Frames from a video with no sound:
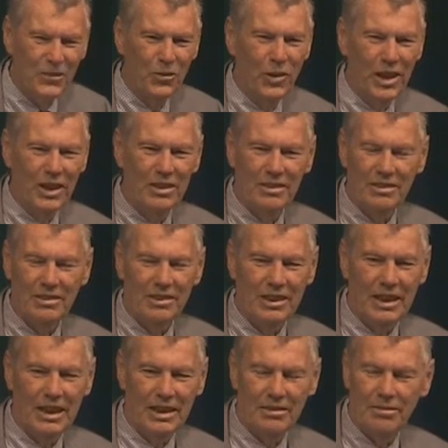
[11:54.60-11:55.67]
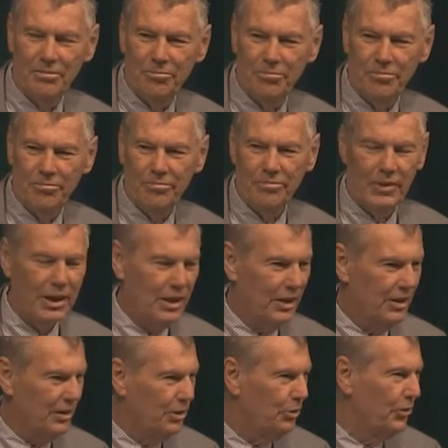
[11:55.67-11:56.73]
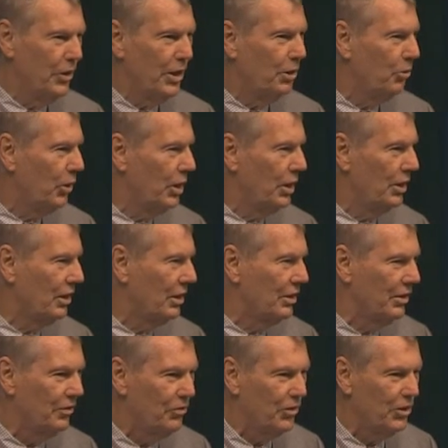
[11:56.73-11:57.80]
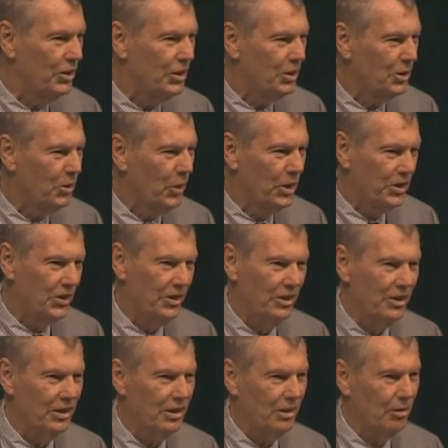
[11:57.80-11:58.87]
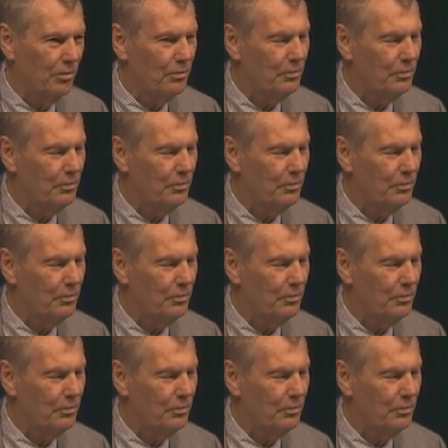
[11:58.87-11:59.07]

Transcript: well, um, I didn't do very well on the first question, so